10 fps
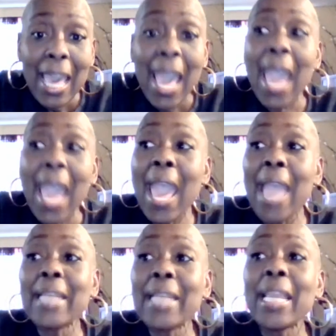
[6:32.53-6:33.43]

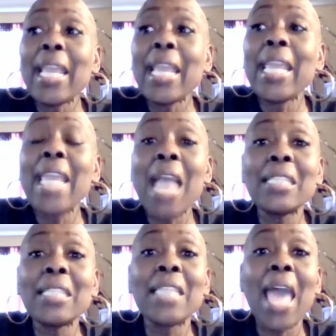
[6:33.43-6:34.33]
and he has
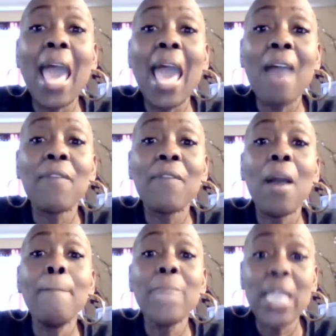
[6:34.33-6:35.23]
to have a
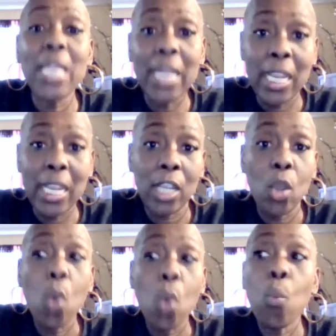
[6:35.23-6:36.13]
meeting
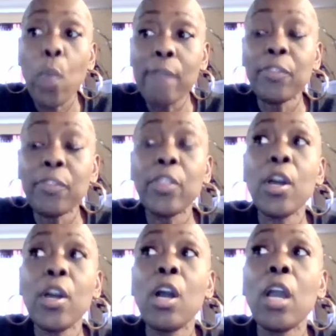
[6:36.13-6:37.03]
with
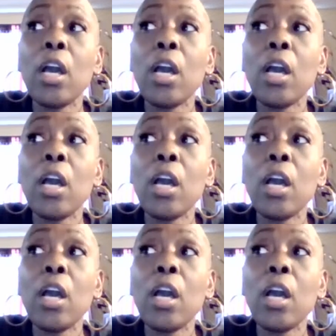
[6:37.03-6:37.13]
the